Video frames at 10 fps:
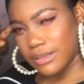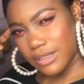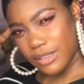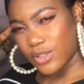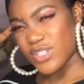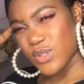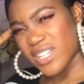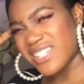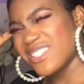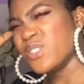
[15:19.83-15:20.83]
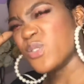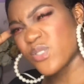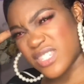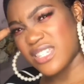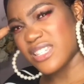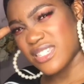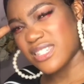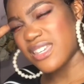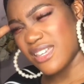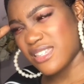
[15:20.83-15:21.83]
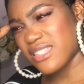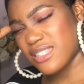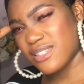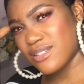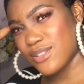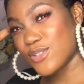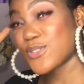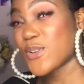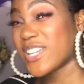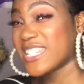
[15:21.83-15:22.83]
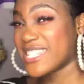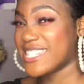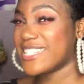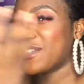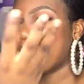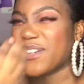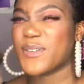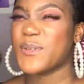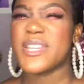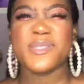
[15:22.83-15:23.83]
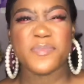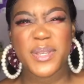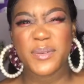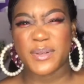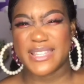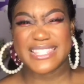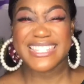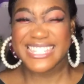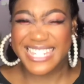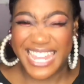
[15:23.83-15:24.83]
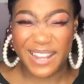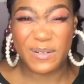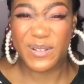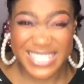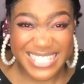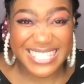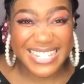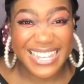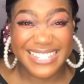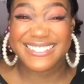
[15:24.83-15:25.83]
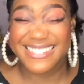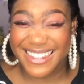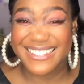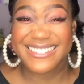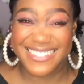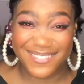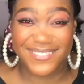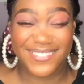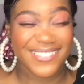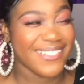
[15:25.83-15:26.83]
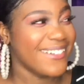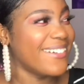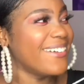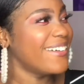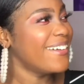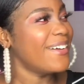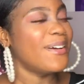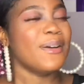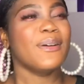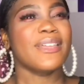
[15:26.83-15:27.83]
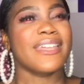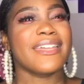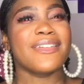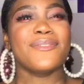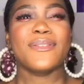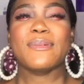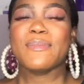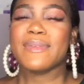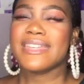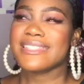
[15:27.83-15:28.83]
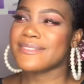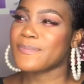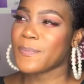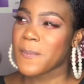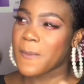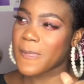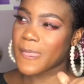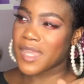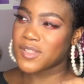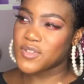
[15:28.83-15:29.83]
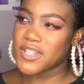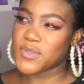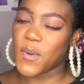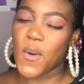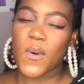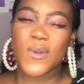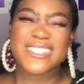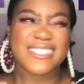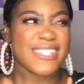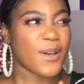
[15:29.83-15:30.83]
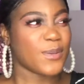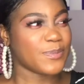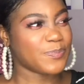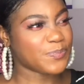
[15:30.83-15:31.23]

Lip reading: talking the nonsense, yes. You're talking the thing now, the good experience. Detect what? Detective. Okay, if you mean trying to hunt down